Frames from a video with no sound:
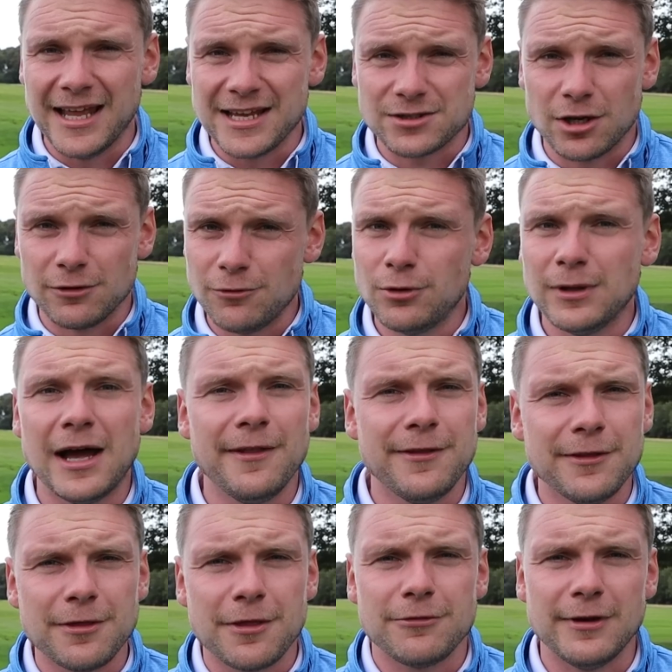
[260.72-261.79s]
let's not rule out
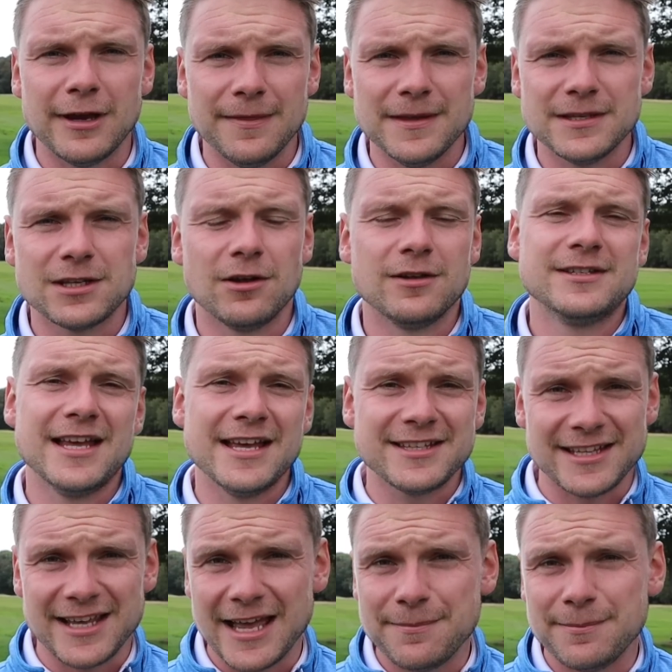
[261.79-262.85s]
the other three in this
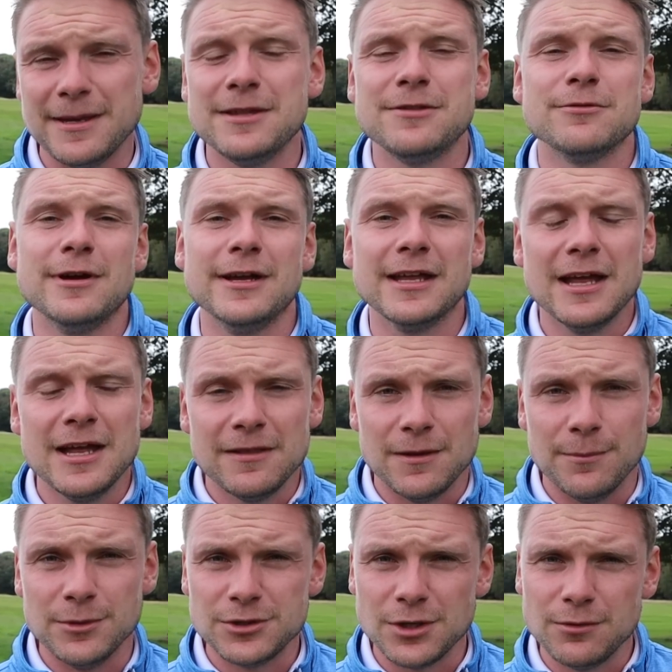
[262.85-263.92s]
contest. The AP3,
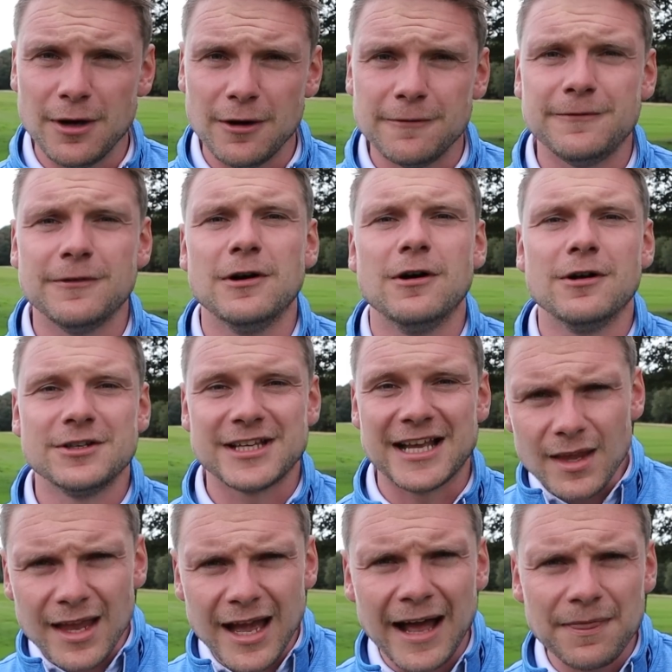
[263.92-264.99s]
the Mizuno Forged
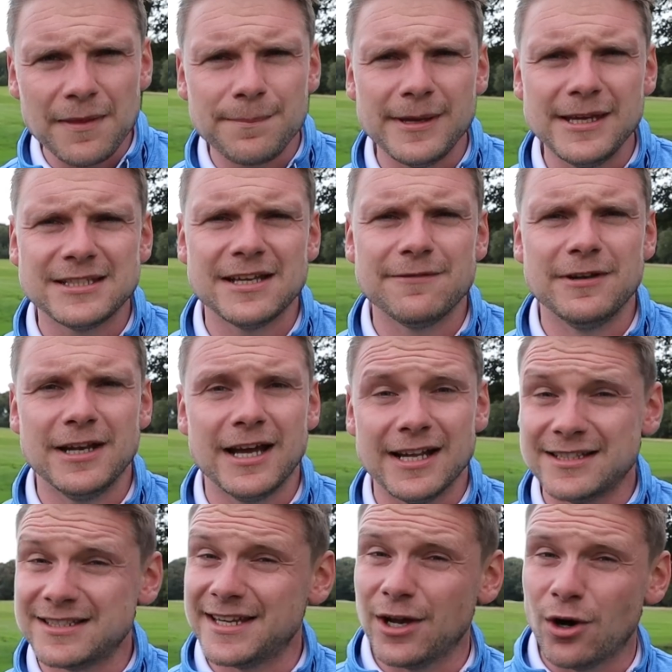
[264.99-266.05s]
and the
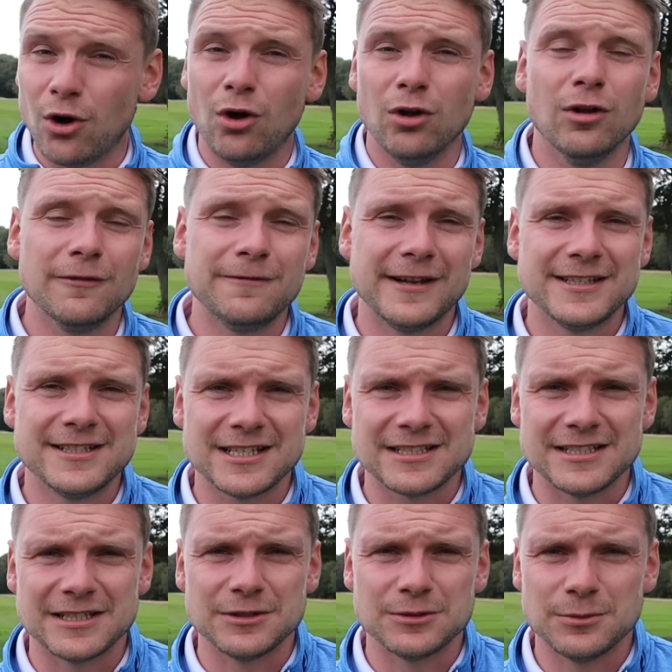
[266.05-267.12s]
P790 all look
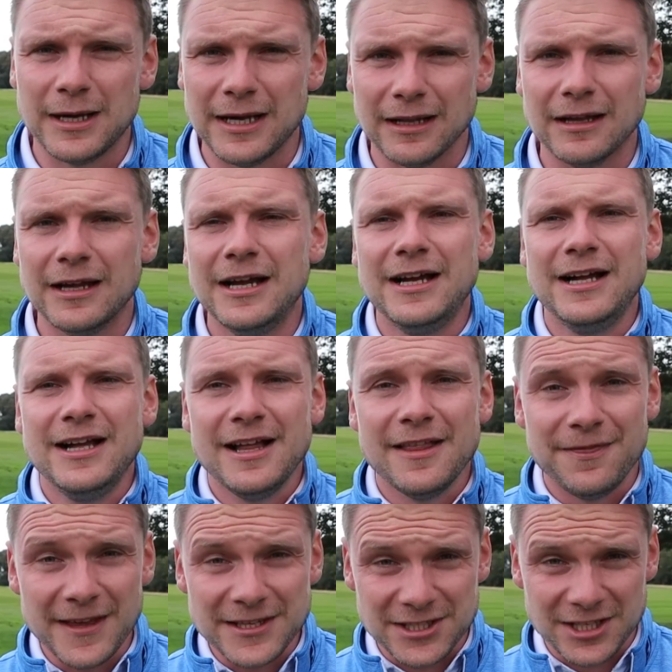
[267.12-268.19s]
fantastic as well.
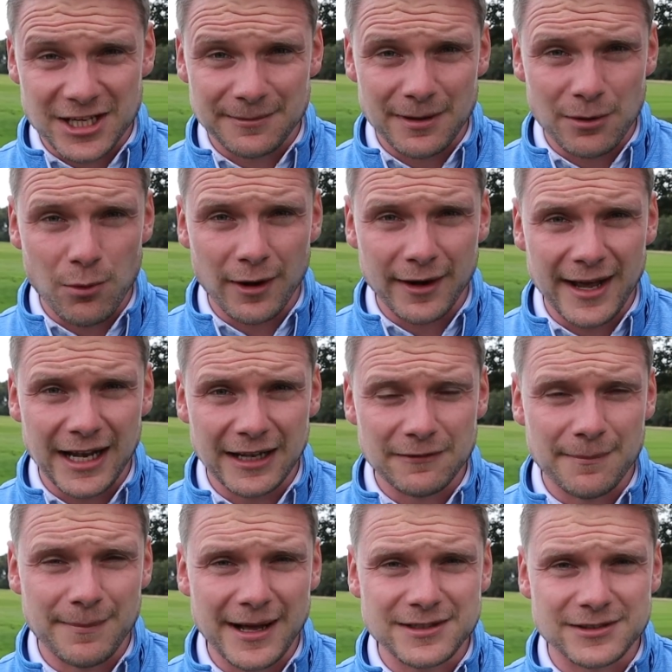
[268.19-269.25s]
This is going to be one hell of
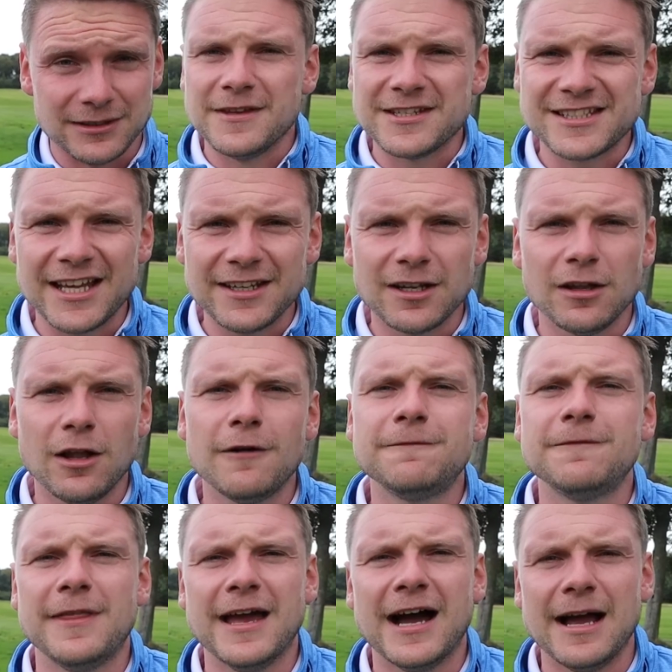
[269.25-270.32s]
a battle. The standard
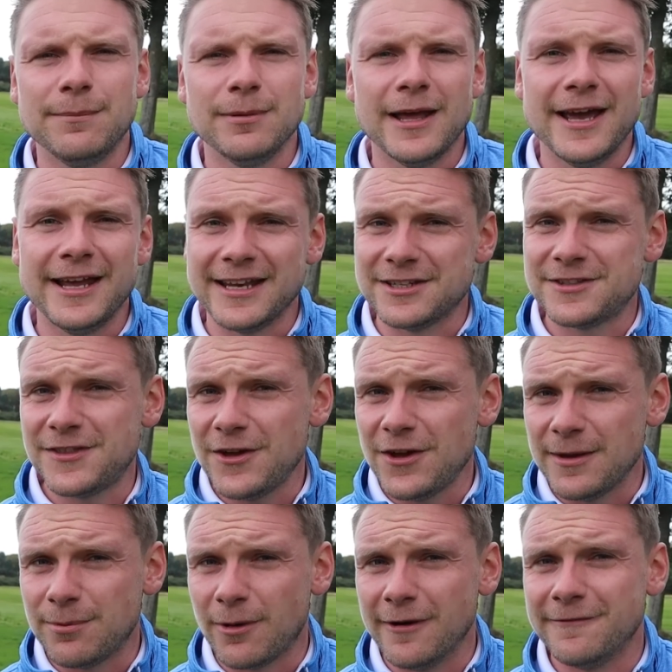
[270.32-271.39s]
loft for the i-blade is
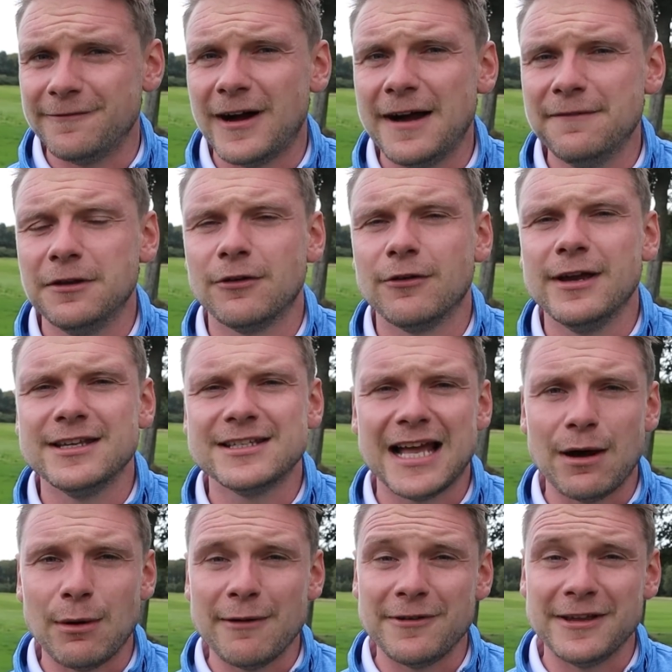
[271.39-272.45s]
30.5 degrees,
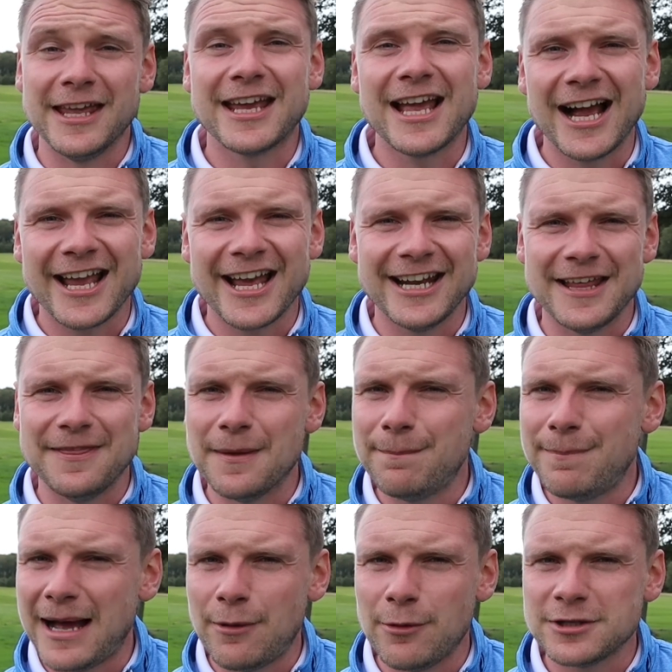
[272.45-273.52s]
however you can get it in the
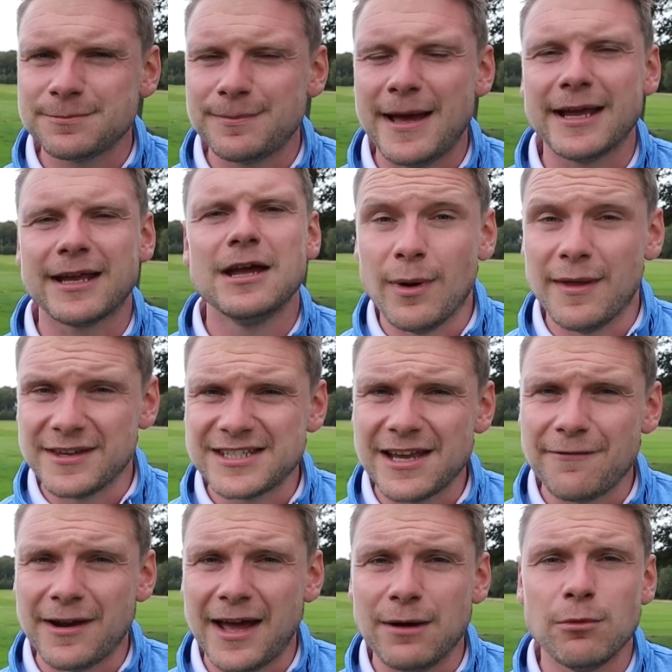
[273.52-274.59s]
power spec where the
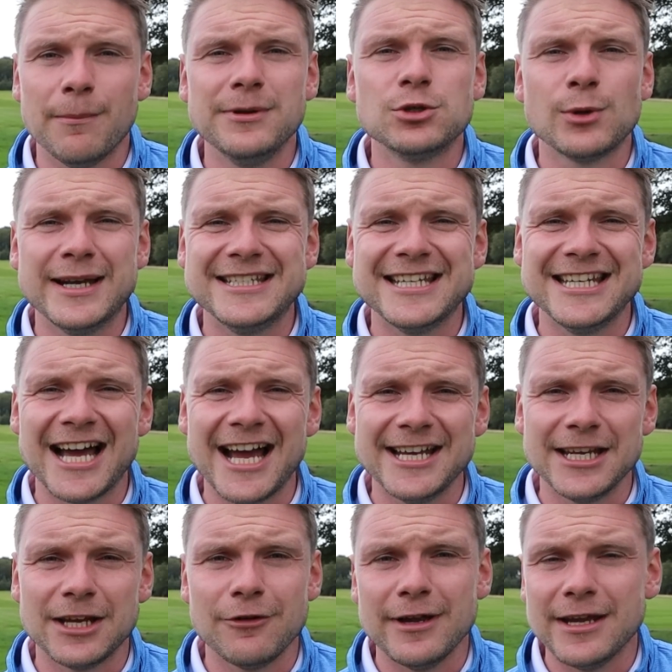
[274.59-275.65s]
7-iron would be
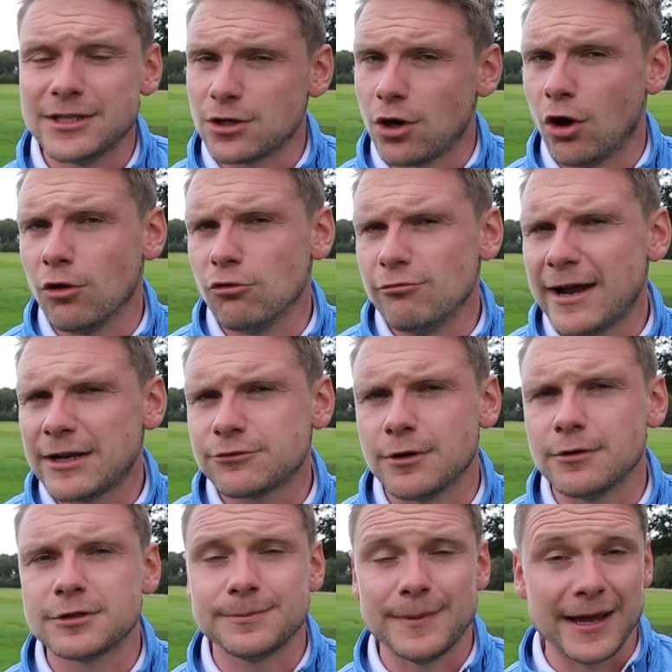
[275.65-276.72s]
29 degrees or the
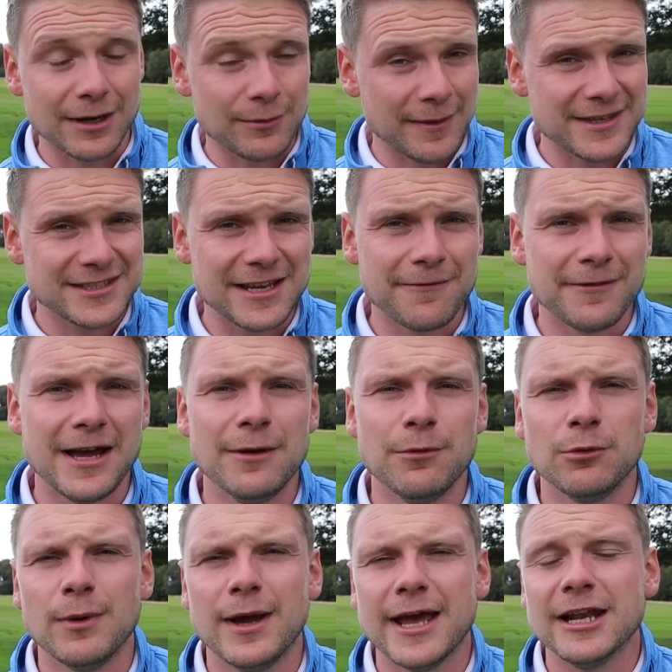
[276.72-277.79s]
retro spec where the 7-iron
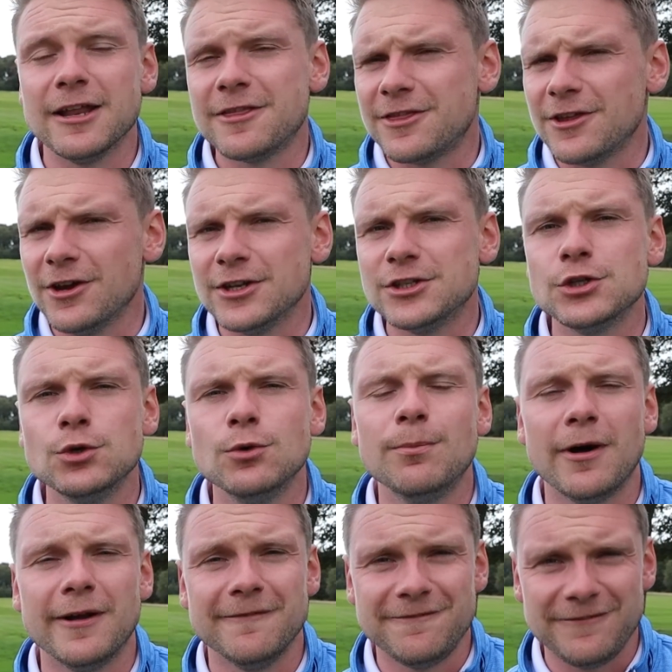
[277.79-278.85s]
would weigh in at
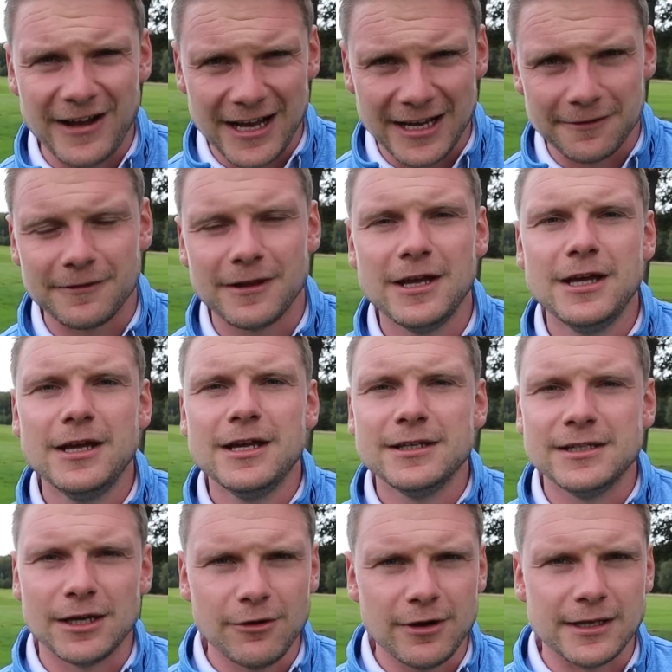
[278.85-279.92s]
32.5
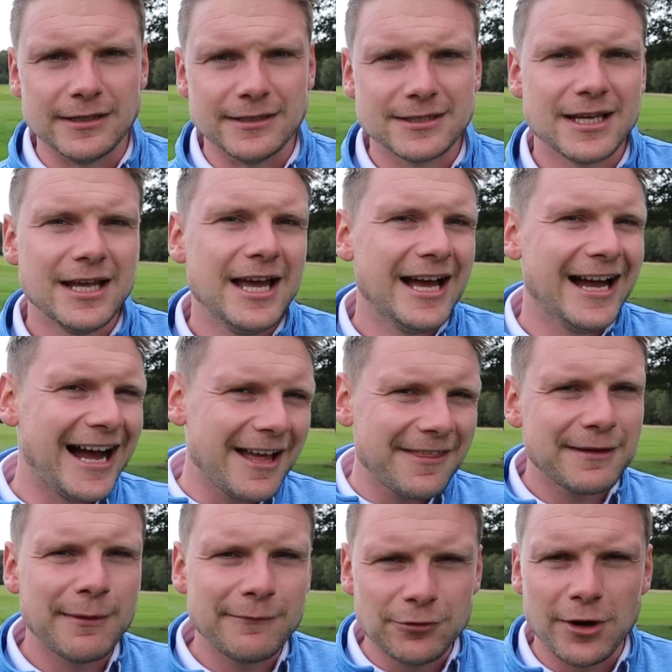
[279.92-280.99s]
degrees. I
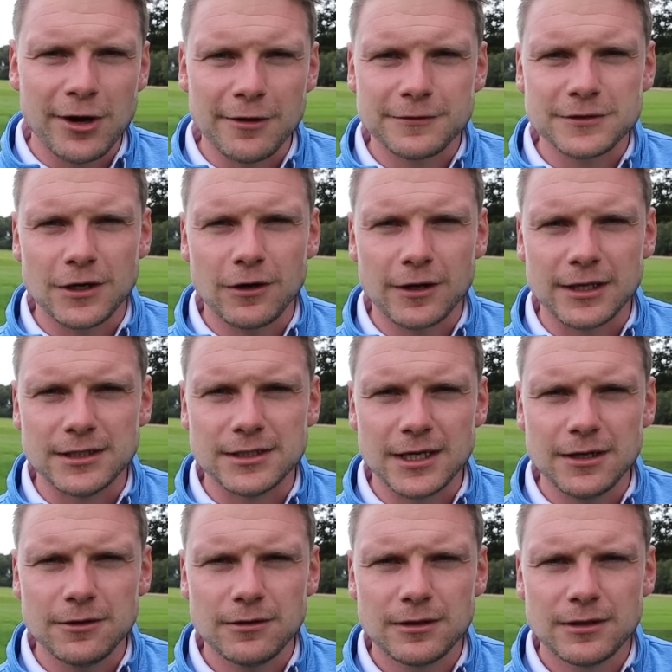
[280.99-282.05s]
think we've done enough talking, do
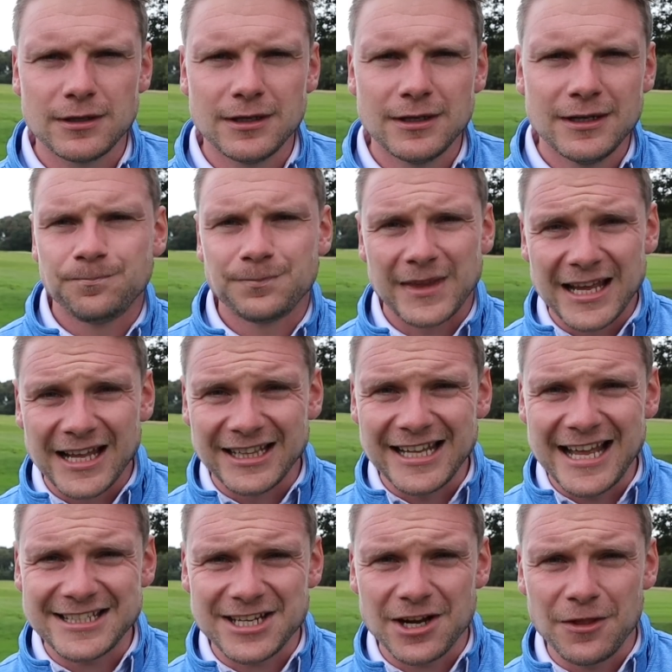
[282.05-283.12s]
you?
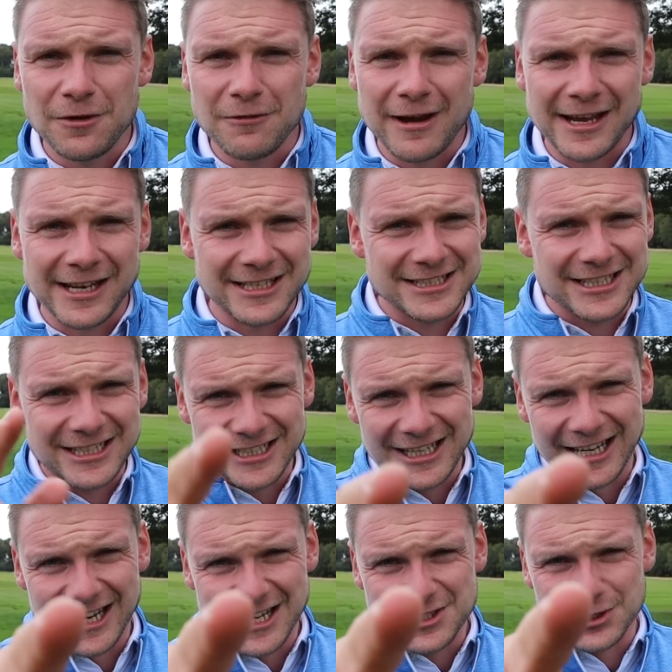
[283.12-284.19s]
Let's go on the range
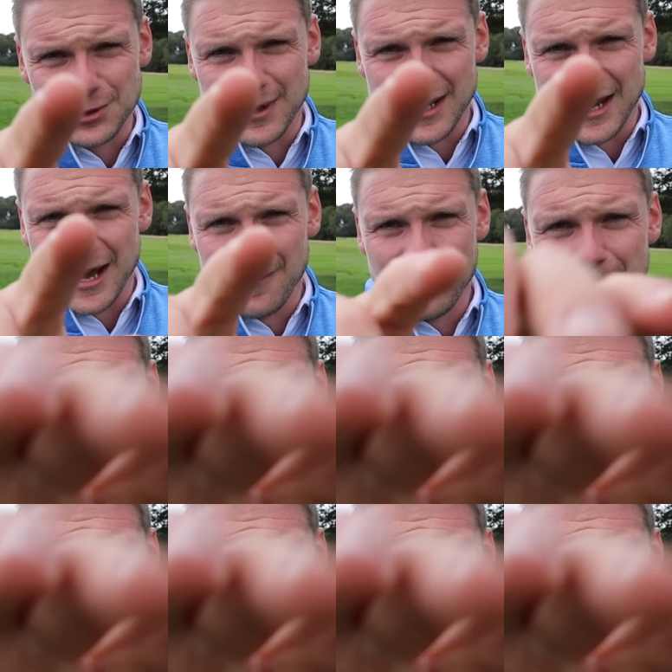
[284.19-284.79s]
and let's do it now.